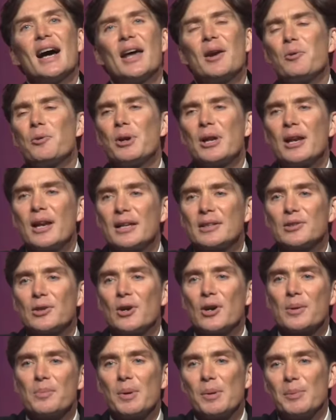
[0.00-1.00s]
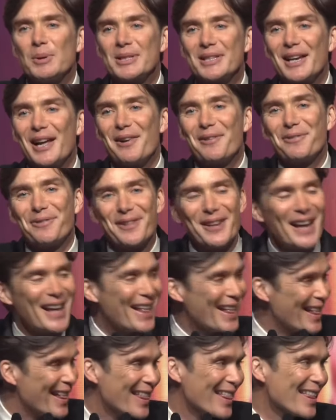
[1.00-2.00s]
I don't really like talking about myself.
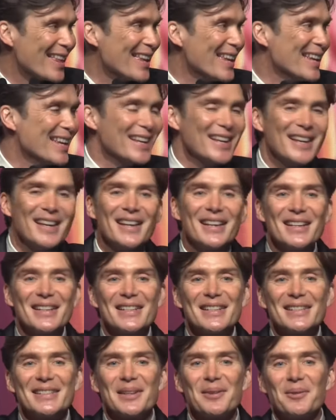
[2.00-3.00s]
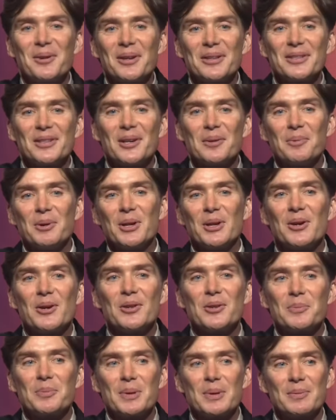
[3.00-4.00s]
So I'm going to talk about
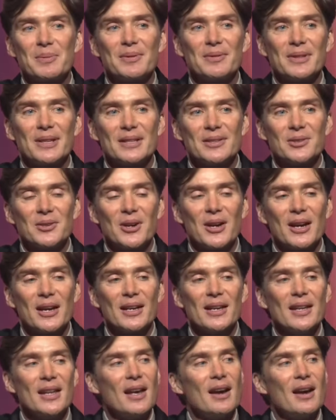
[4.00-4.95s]
other people if that's okay.